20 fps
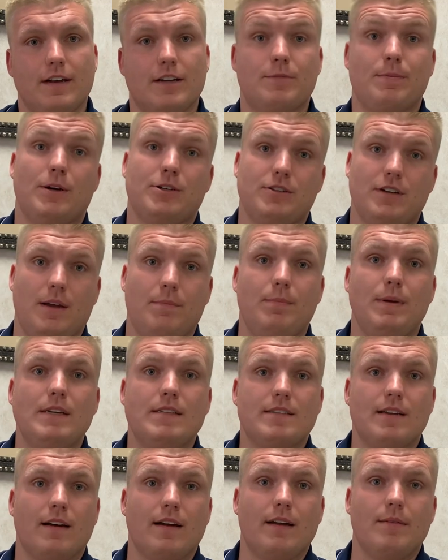especially at peak
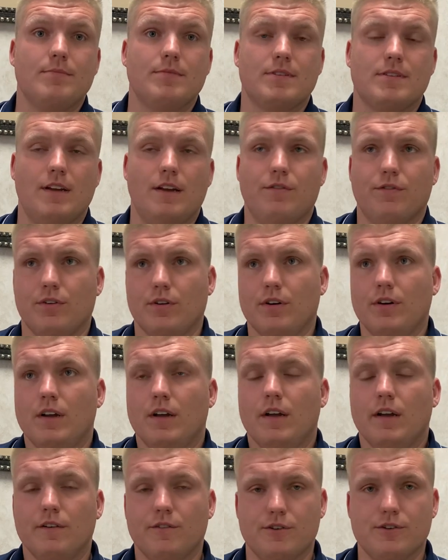times, say for
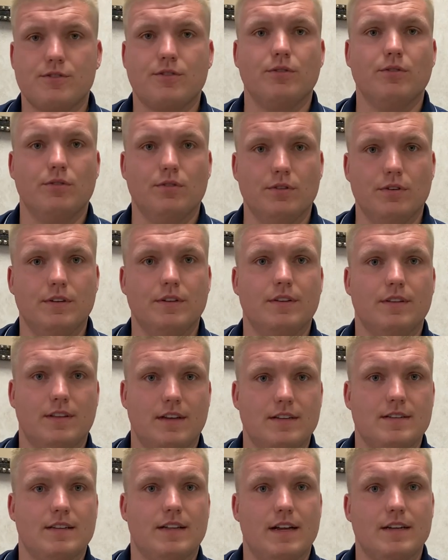school and
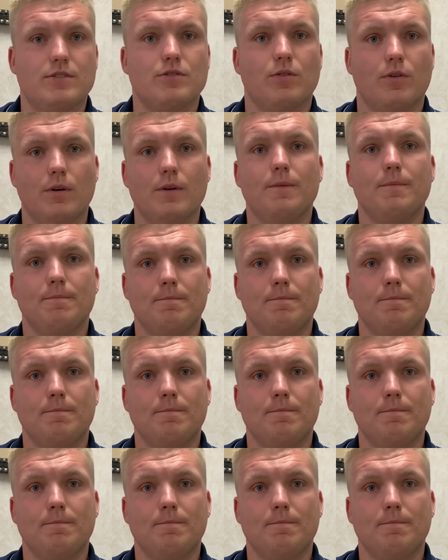things of that sort.